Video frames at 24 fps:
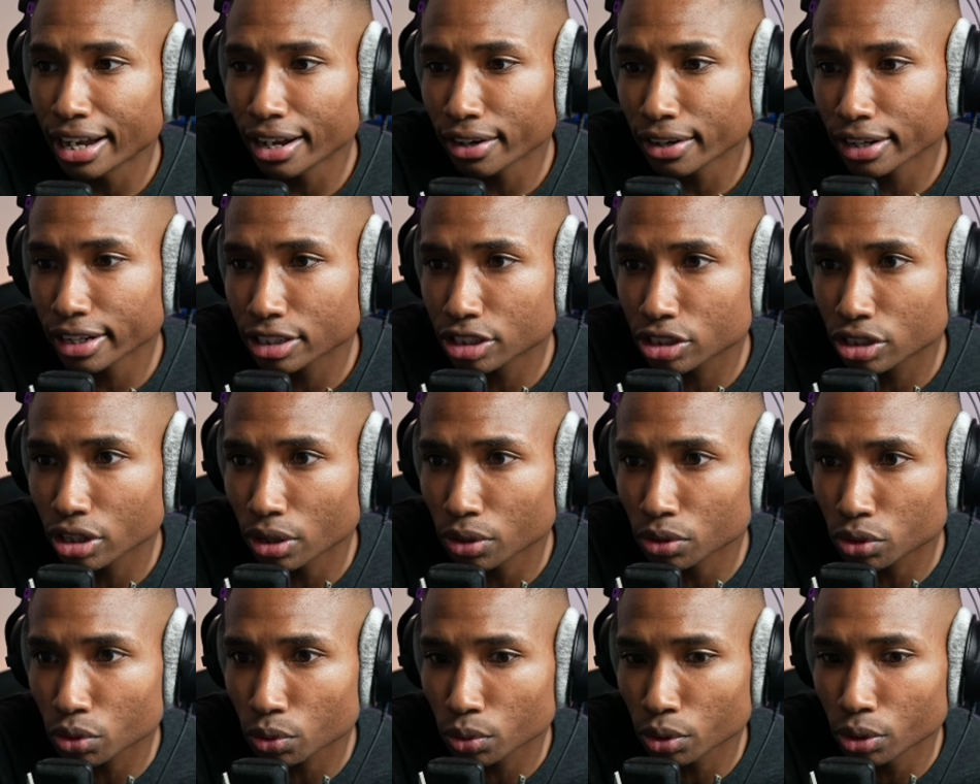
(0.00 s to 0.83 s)
let's go
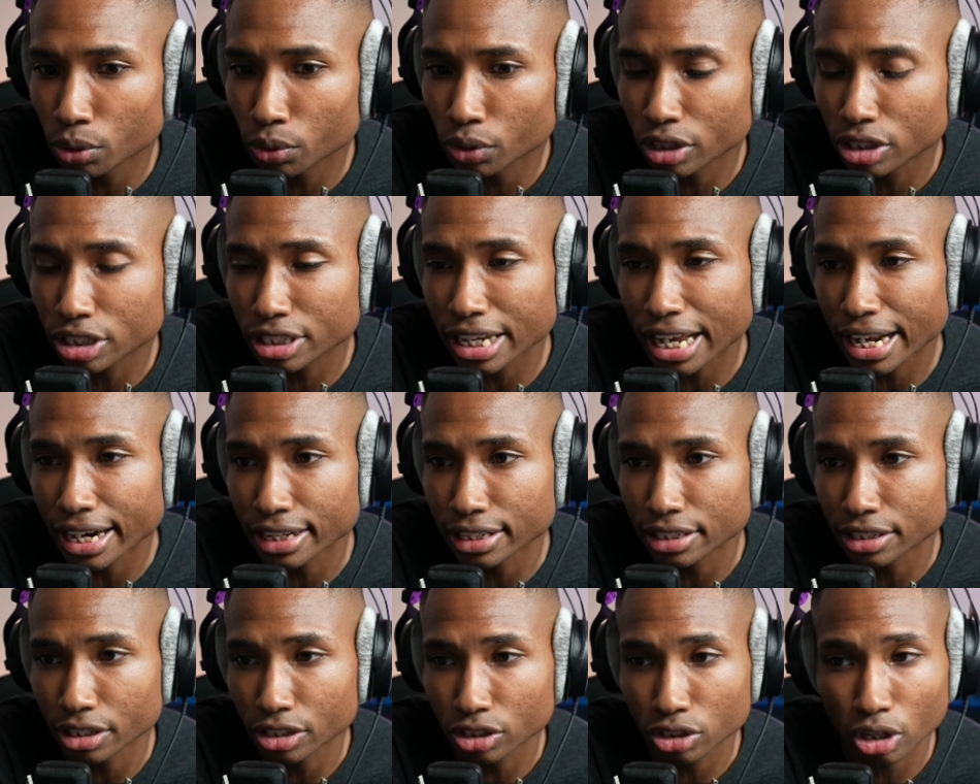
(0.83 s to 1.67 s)
through the settings
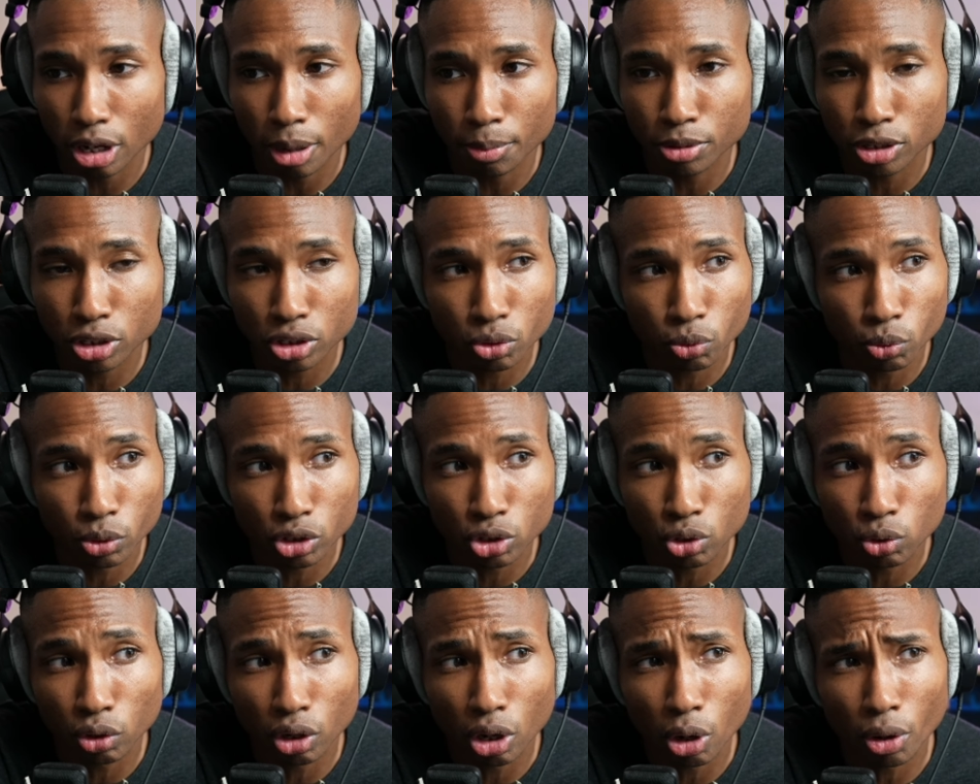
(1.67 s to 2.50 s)
here. So I'm just going
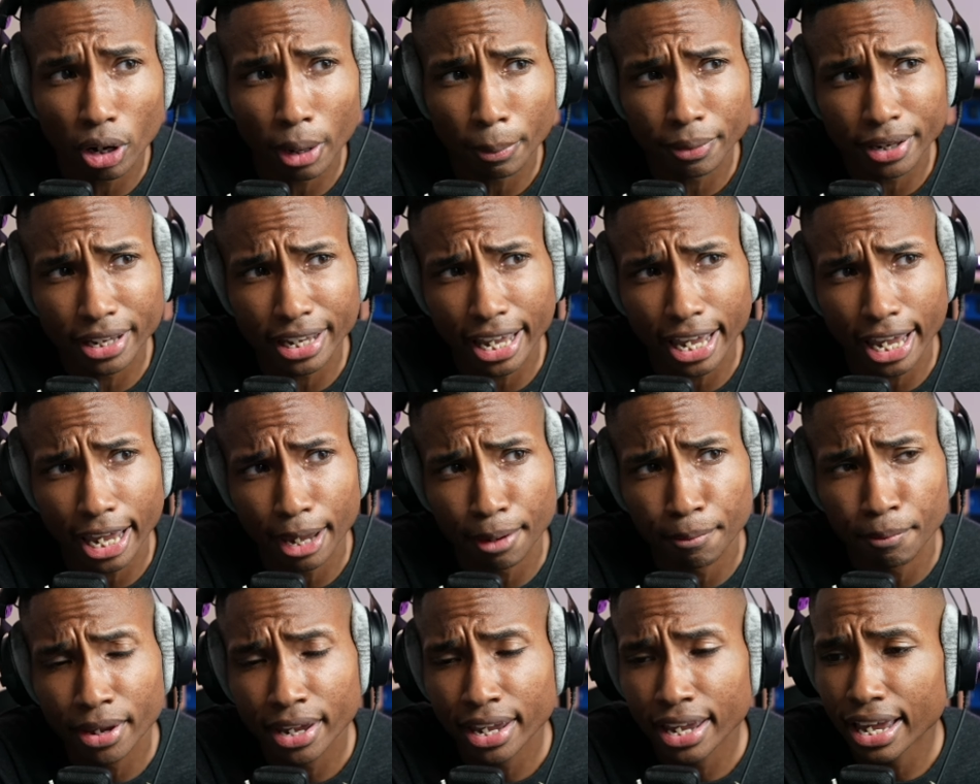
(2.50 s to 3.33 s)
to load up the
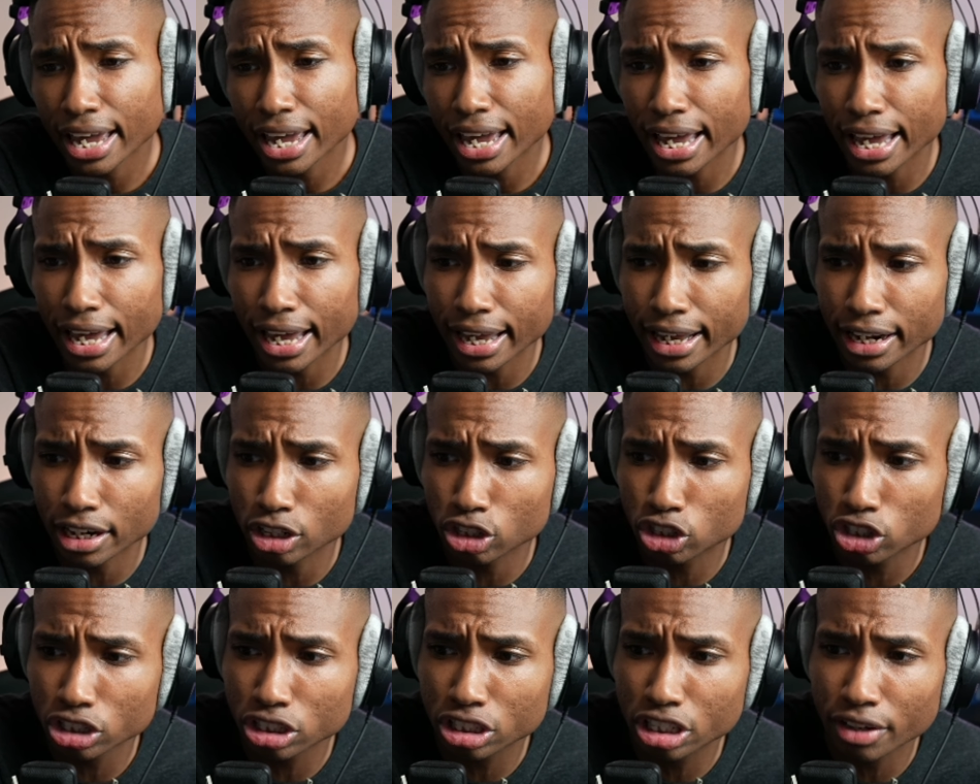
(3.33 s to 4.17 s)
game and
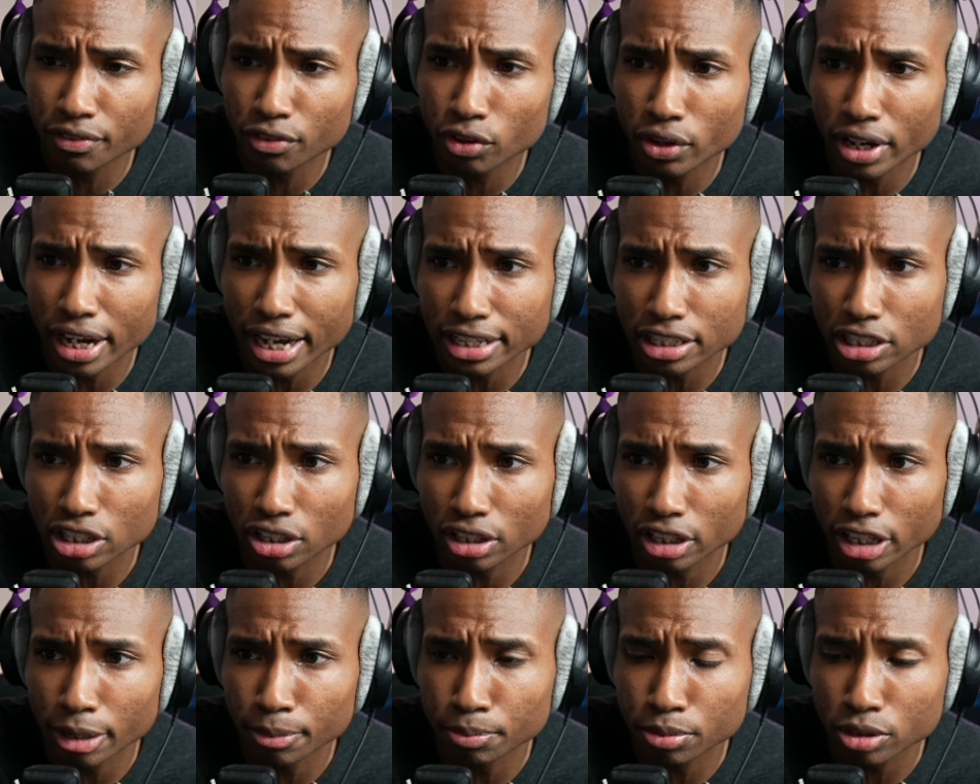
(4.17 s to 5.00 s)
just give you guys a glimpse